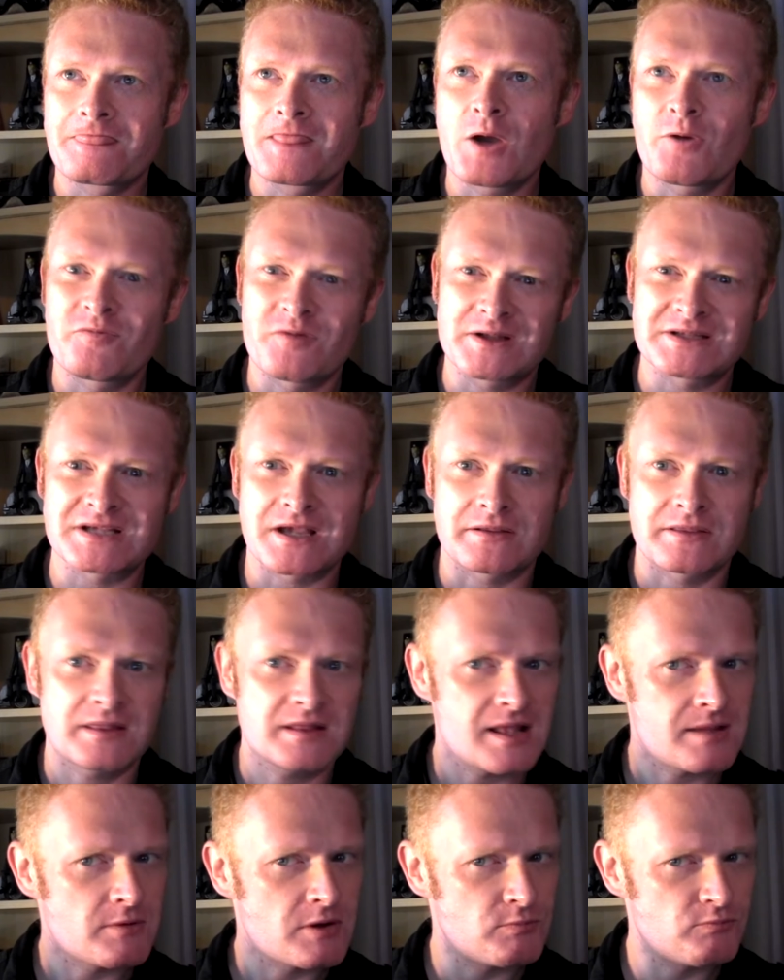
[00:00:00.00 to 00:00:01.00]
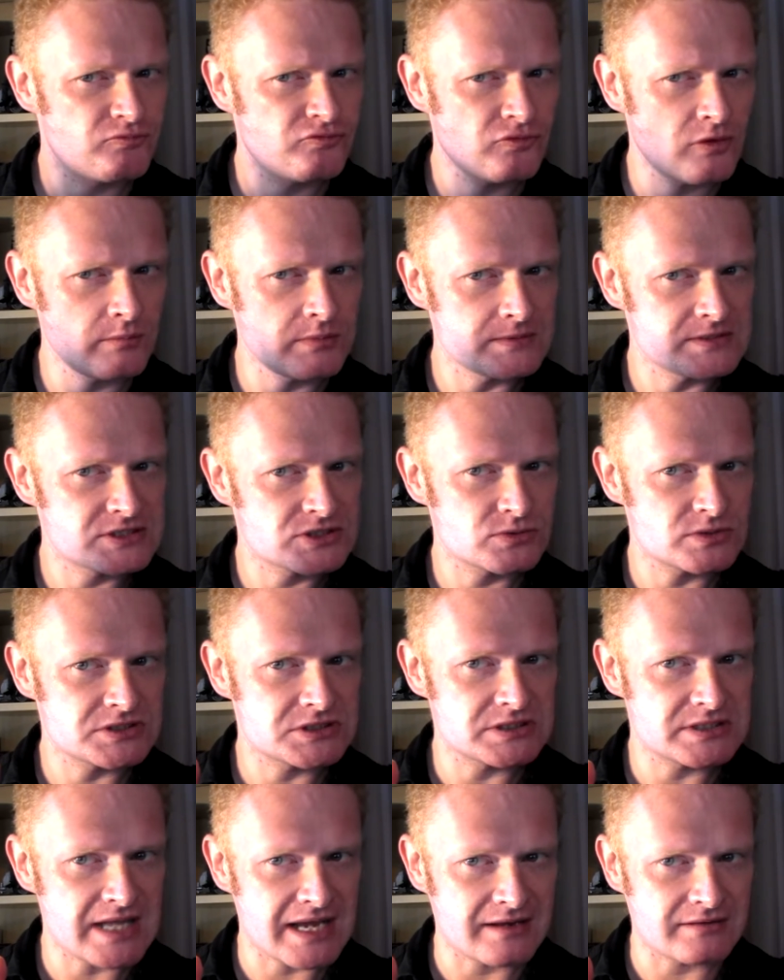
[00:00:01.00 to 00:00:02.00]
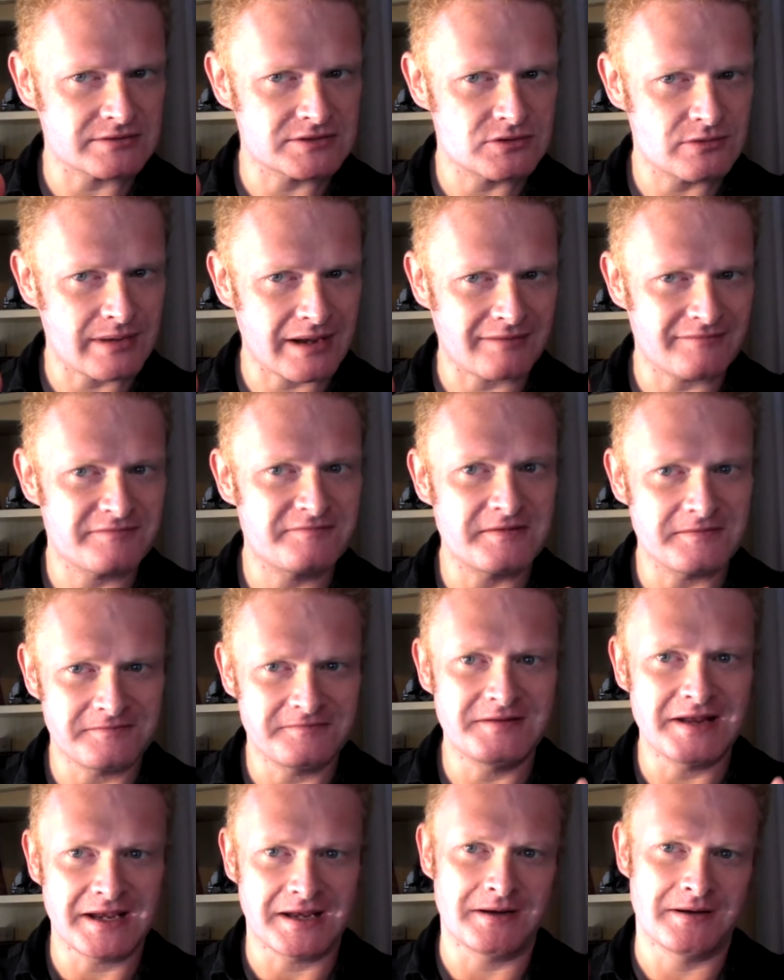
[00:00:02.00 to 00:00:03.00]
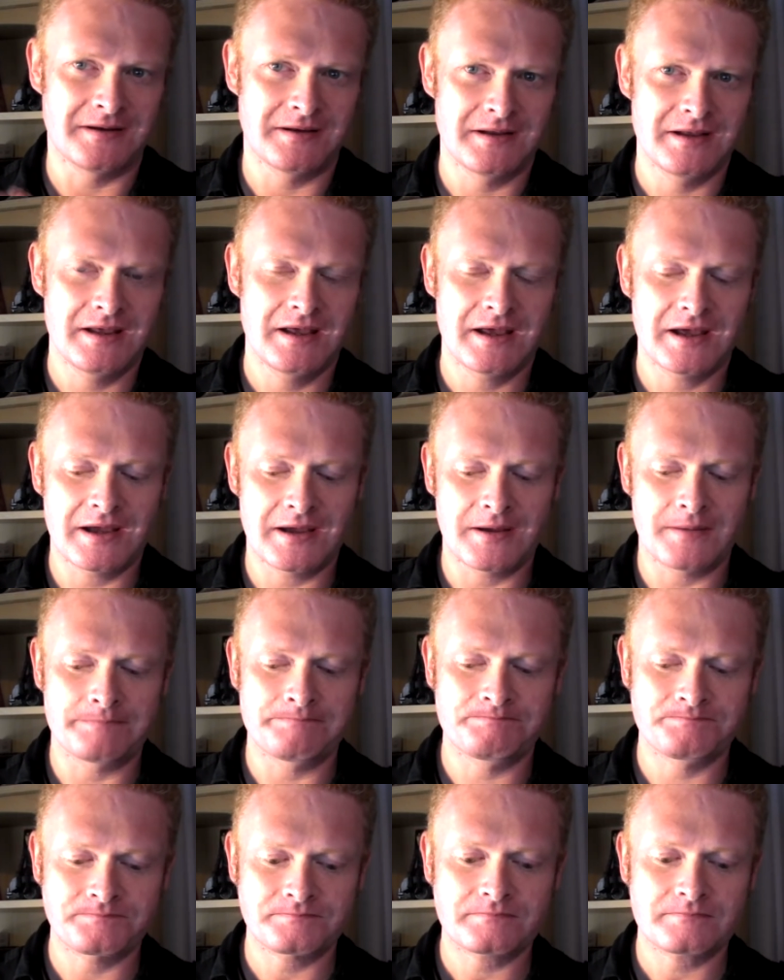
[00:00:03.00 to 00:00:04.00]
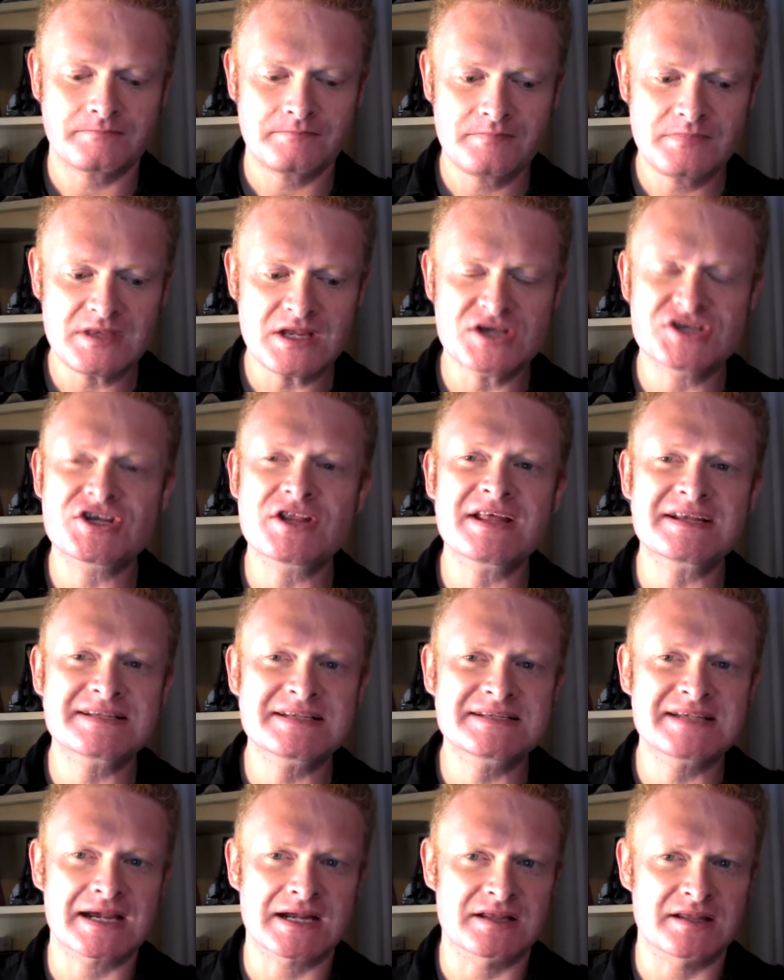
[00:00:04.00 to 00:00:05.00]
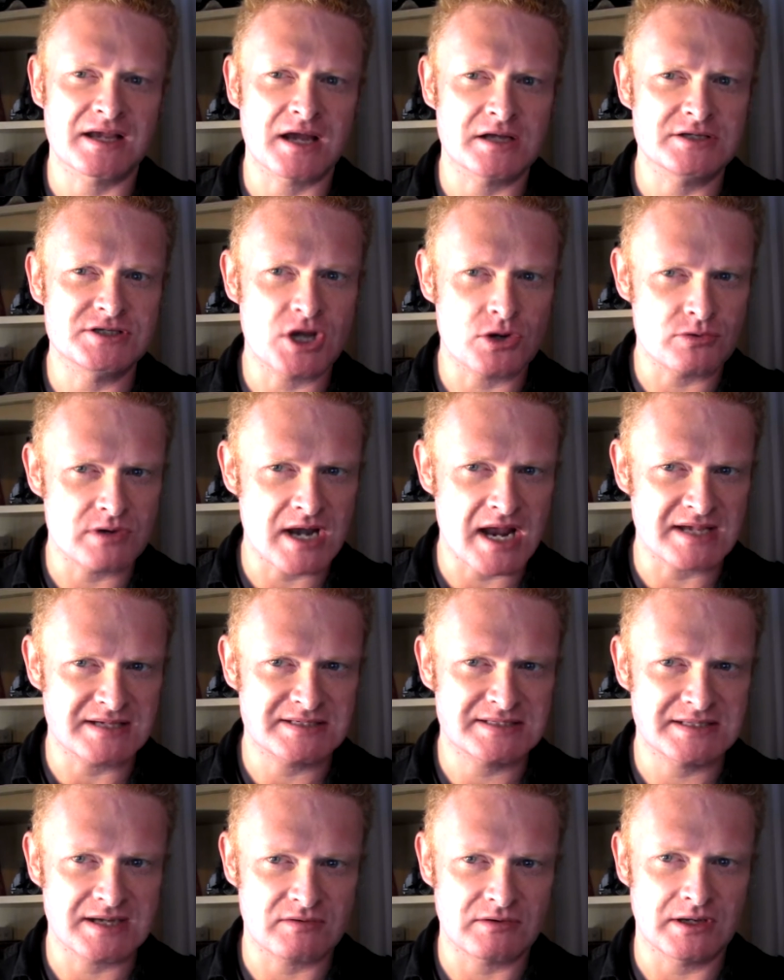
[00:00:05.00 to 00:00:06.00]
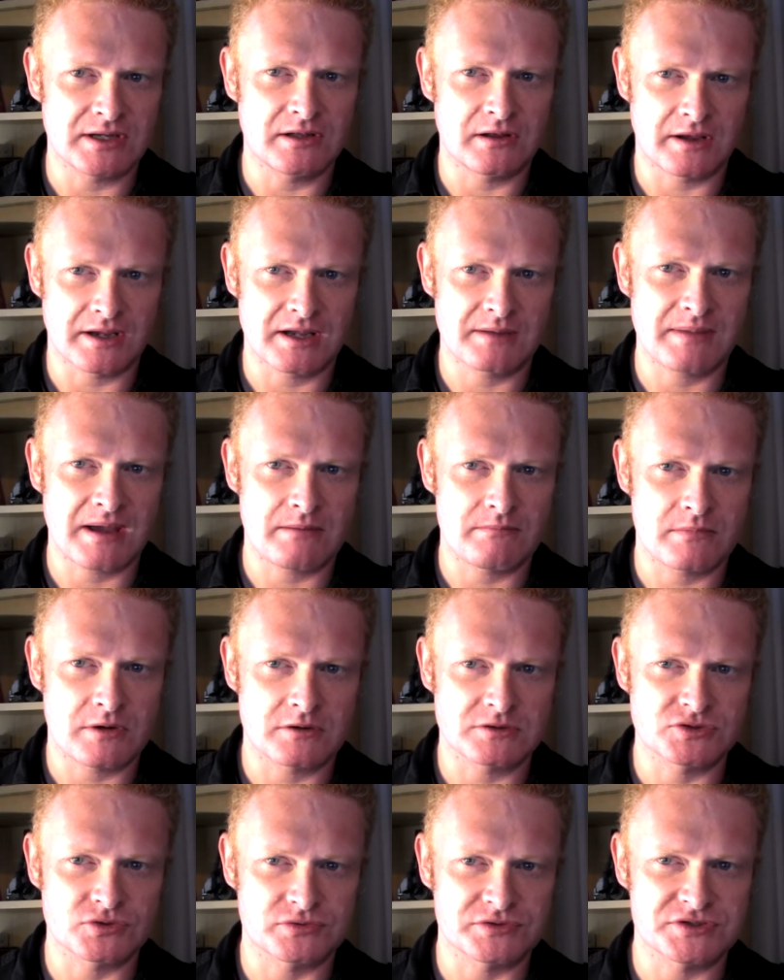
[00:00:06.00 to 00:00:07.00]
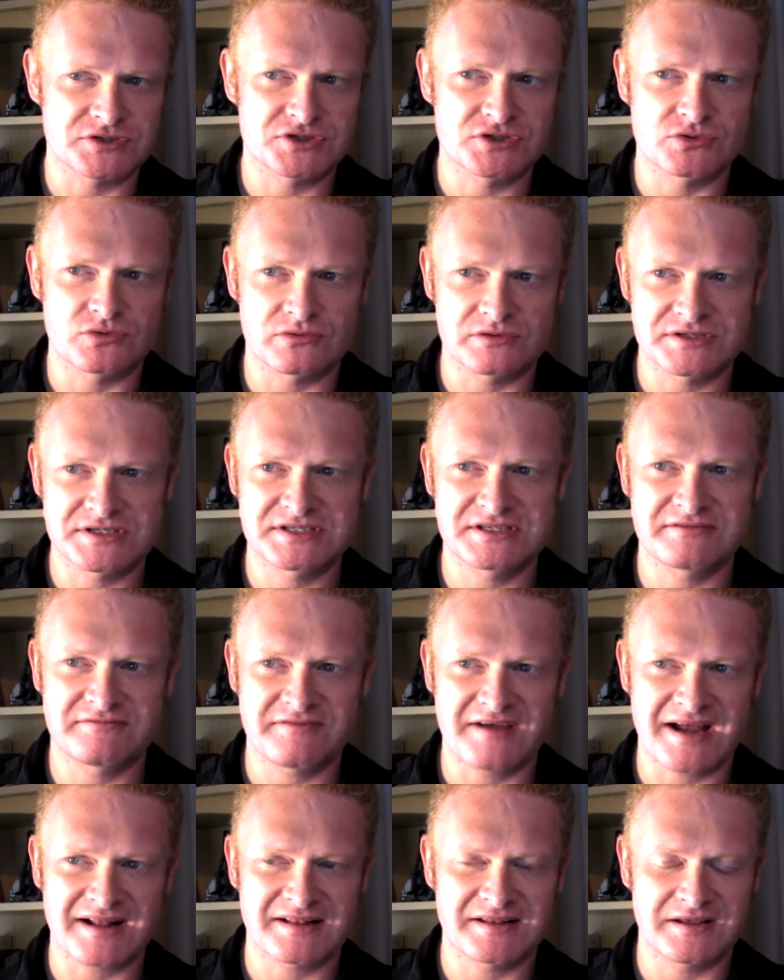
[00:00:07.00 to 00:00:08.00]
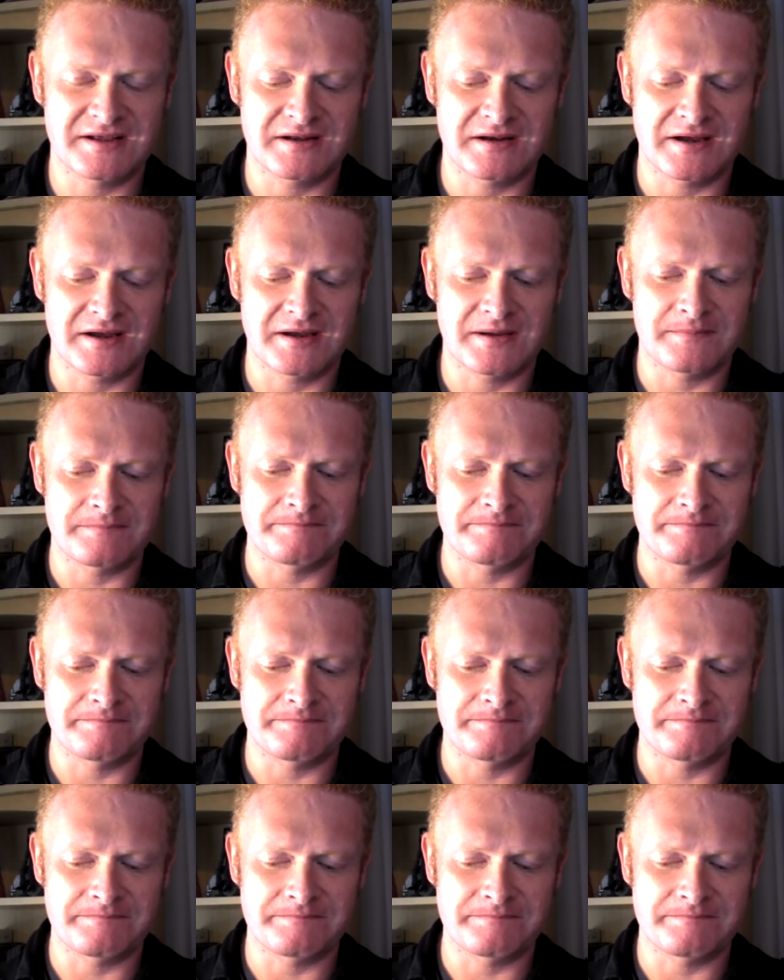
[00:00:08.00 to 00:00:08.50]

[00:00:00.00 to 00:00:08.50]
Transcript: no offense, I think they could probably squish it down to about 15. So that's the second thing I don't necessarily like about Mark Dawson's course, is the fact that,